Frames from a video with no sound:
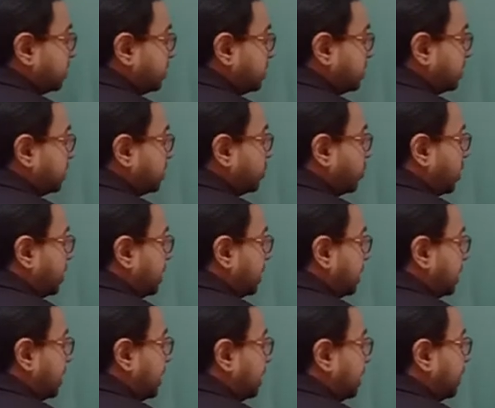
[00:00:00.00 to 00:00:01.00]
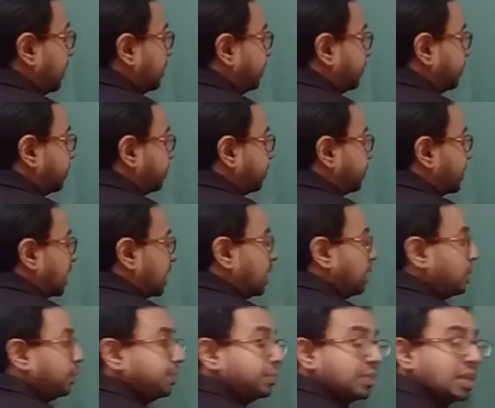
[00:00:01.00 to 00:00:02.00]
This is 180 degree.
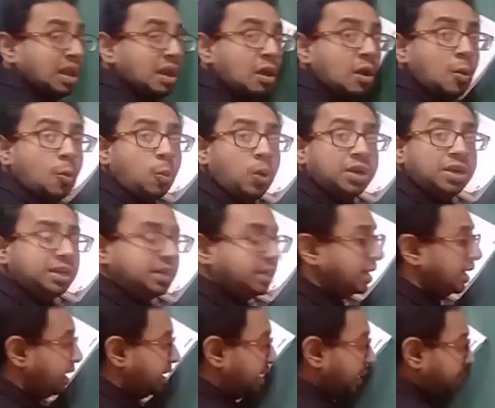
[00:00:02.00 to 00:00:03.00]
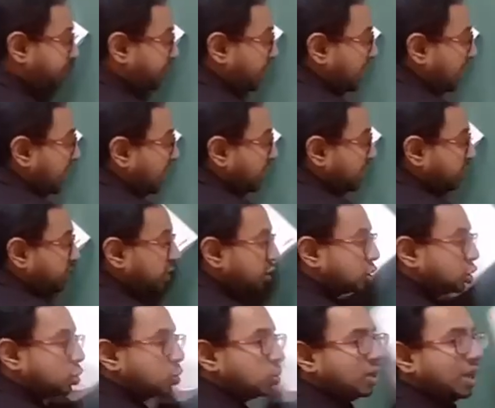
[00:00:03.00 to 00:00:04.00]
Clear? 180 degree.
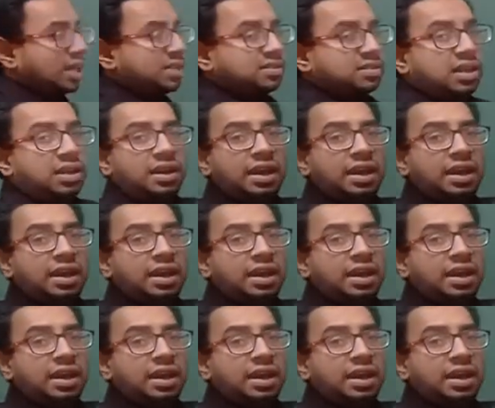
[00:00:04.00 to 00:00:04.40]
These two lines are